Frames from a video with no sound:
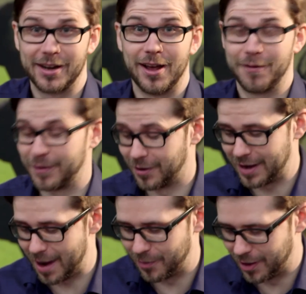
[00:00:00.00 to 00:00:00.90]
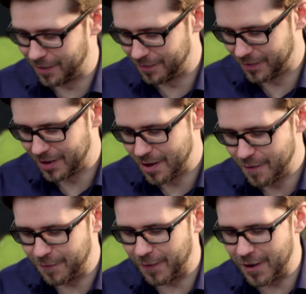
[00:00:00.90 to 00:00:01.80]
laughing on camera,
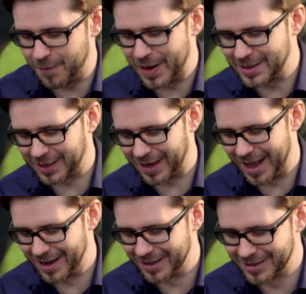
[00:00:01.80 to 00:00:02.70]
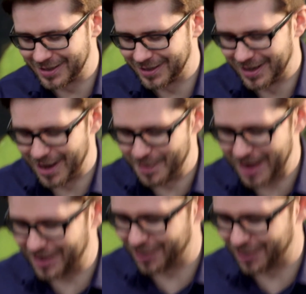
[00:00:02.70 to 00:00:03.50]
5 basic lands, a Matka